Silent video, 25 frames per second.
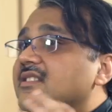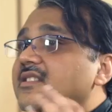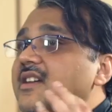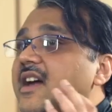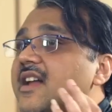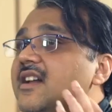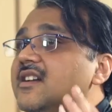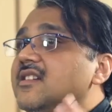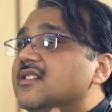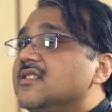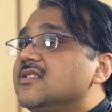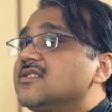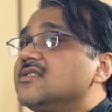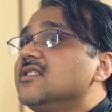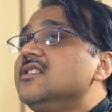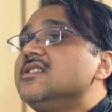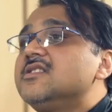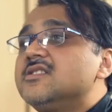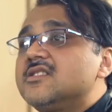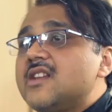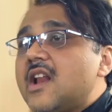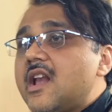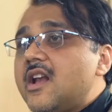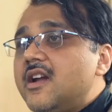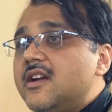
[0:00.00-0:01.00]
the right
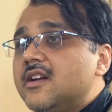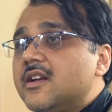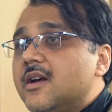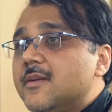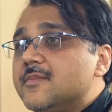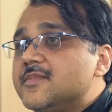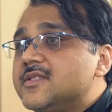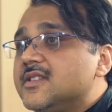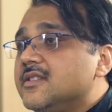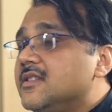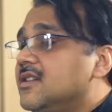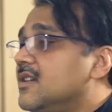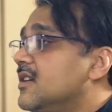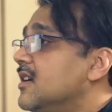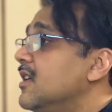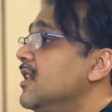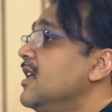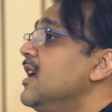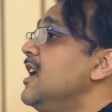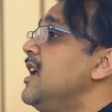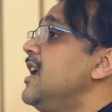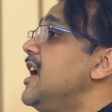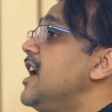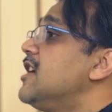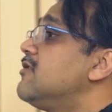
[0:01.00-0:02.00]
research talent comes in here,
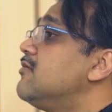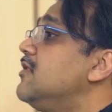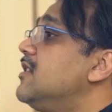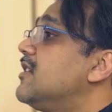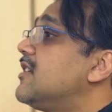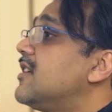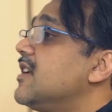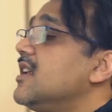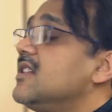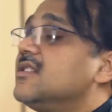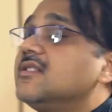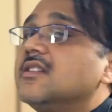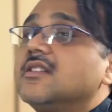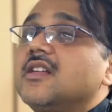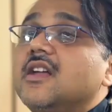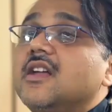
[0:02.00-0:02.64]
it will train